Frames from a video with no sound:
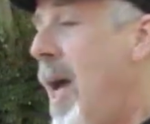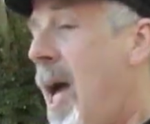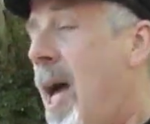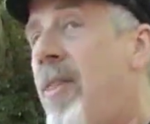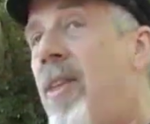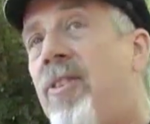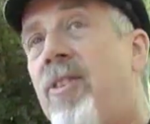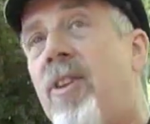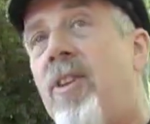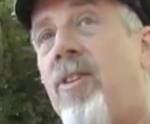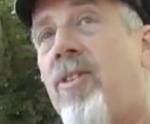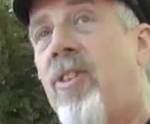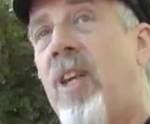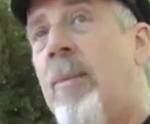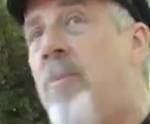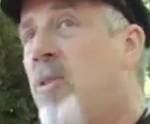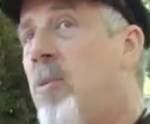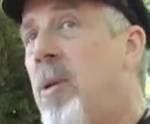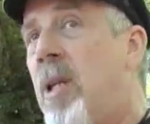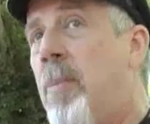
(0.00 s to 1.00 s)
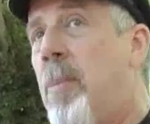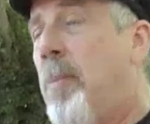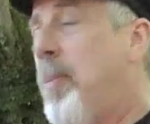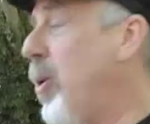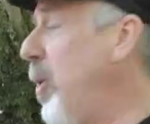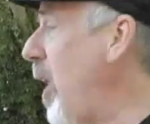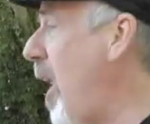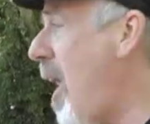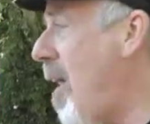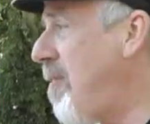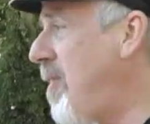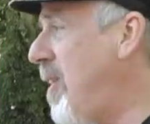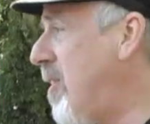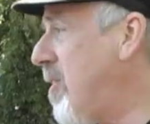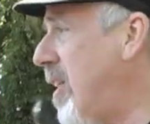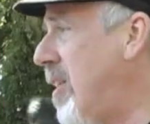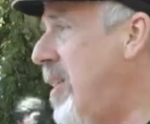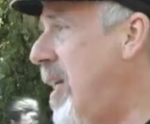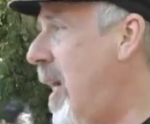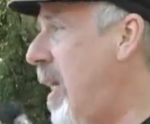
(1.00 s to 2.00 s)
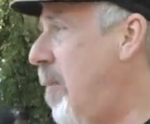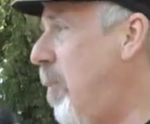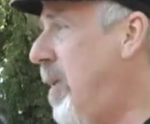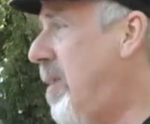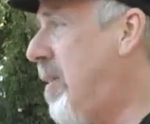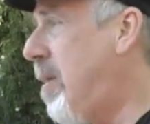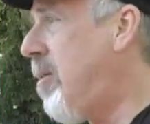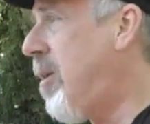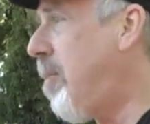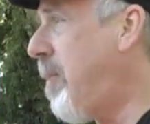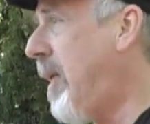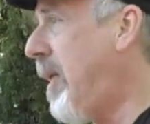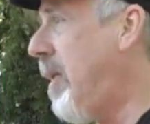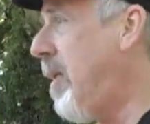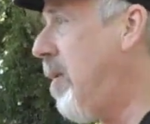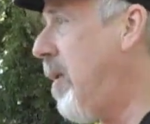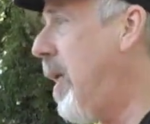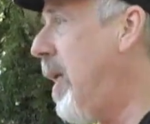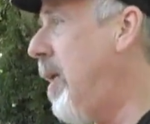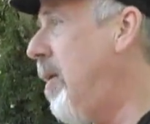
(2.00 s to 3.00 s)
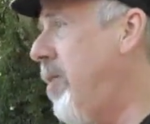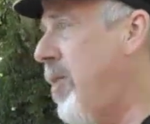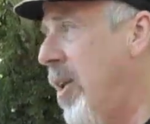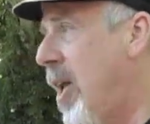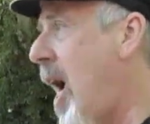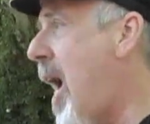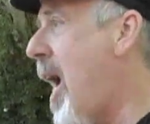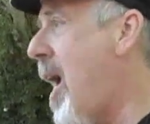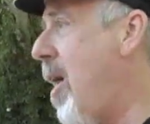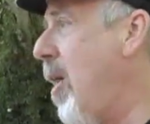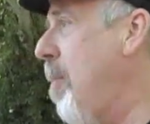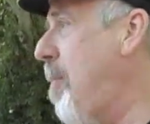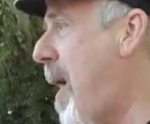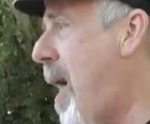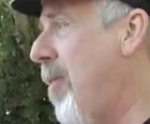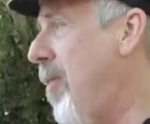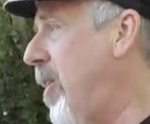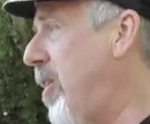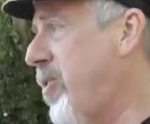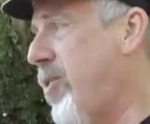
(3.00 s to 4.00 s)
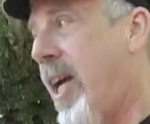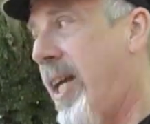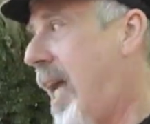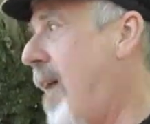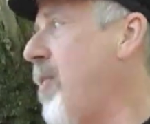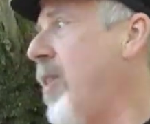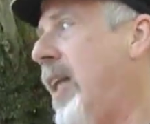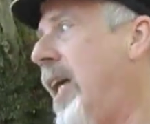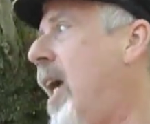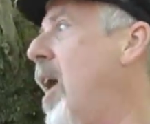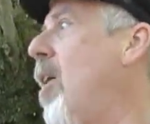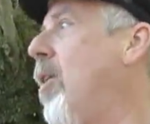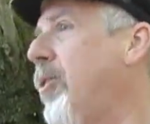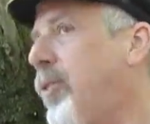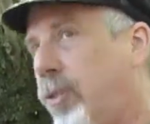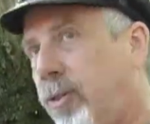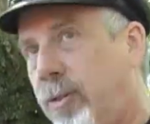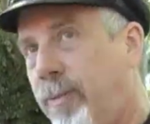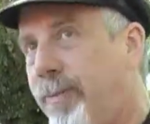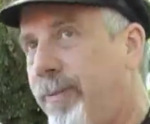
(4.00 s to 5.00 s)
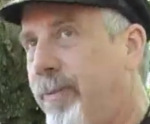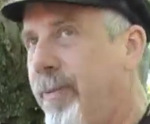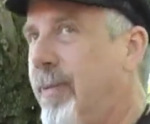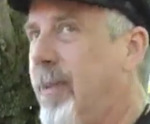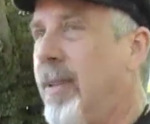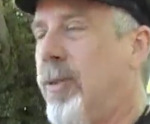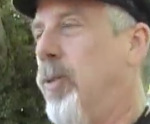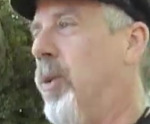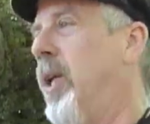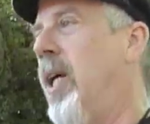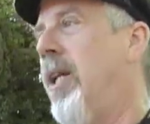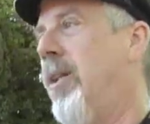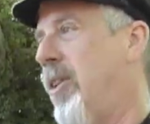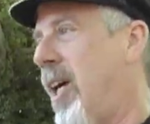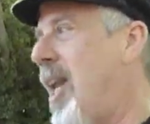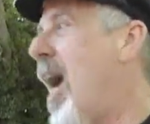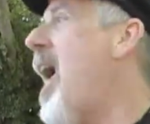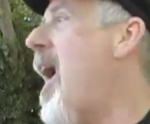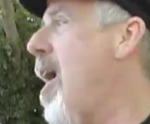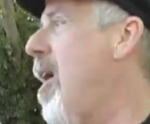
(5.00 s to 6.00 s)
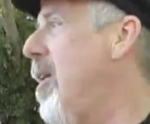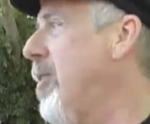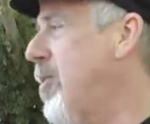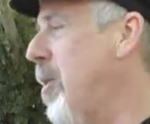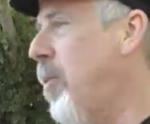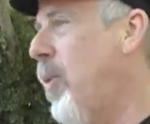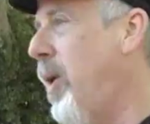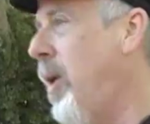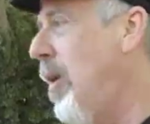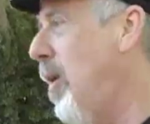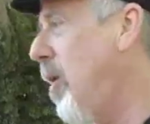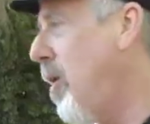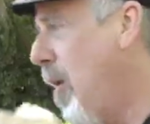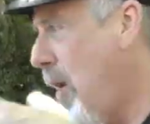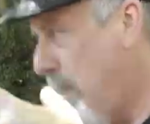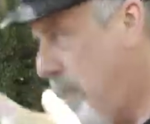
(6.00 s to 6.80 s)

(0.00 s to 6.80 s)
and this is, seems to be pretty obvious, and yet we seem to be in denial about this like everything else. Really, denial is a real